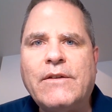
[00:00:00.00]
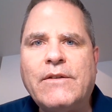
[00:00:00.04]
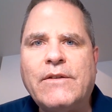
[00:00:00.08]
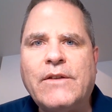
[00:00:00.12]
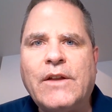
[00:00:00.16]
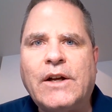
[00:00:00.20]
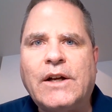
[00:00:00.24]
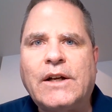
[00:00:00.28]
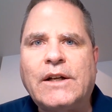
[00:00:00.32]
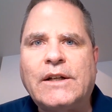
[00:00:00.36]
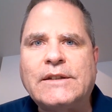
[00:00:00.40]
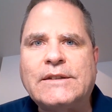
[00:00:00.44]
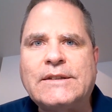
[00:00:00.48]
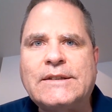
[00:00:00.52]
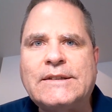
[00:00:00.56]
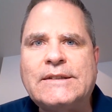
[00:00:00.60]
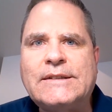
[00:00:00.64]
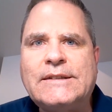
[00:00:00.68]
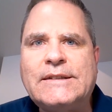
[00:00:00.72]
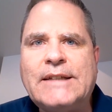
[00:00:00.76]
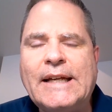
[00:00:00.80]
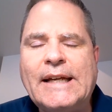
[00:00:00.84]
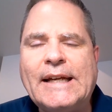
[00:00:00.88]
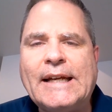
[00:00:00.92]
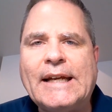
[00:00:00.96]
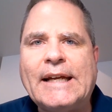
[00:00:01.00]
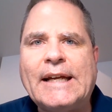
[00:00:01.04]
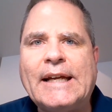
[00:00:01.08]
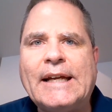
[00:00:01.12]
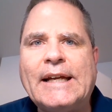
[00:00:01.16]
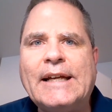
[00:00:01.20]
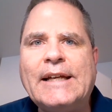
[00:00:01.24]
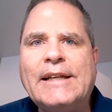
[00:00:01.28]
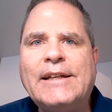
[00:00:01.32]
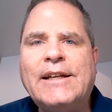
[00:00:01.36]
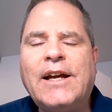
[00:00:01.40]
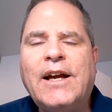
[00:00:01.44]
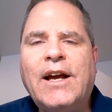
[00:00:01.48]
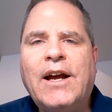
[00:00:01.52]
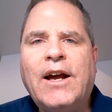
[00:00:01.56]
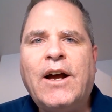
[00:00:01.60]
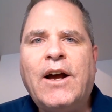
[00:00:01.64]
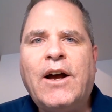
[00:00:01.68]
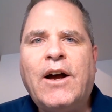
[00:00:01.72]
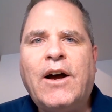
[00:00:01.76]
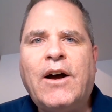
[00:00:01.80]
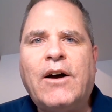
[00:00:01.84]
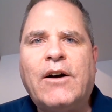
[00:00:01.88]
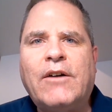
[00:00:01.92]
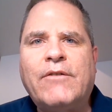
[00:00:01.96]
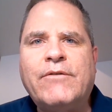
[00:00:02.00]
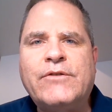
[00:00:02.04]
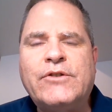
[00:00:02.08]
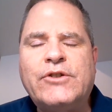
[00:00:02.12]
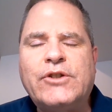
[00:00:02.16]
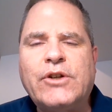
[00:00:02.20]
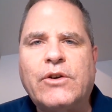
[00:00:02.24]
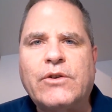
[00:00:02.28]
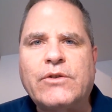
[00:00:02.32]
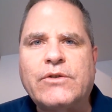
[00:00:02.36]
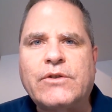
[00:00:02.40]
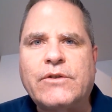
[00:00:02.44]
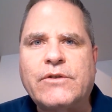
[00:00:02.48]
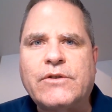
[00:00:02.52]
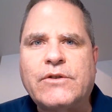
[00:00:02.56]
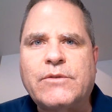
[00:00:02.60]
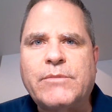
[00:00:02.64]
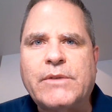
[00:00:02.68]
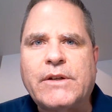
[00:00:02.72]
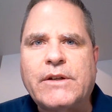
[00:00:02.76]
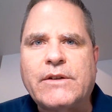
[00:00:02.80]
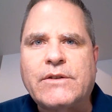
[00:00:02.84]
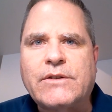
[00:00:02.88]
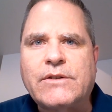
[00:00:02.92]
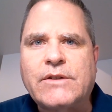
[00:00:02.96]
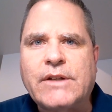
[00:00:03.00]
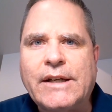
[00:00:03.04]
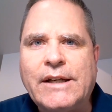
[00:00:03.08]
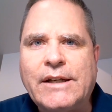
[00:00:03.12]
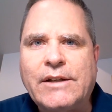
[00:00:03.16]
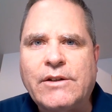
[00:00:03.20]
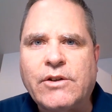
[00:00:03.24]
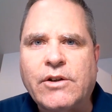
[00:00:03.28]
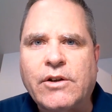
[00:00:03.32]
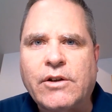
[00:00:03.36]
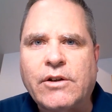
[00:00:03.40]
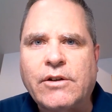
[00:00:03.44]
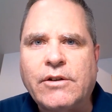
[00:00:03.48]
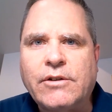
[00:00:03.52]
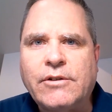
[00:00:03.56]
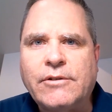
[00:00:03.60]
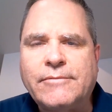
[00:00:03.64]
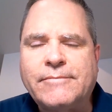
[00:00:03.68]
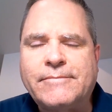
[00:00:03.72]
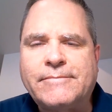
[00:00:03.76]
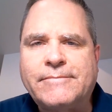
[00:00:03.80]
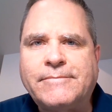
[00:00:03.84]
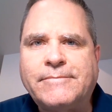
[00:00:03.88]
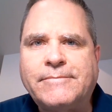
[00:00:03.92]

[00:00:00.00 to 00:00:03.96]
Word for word: the seed of Joseph Smith Sr.,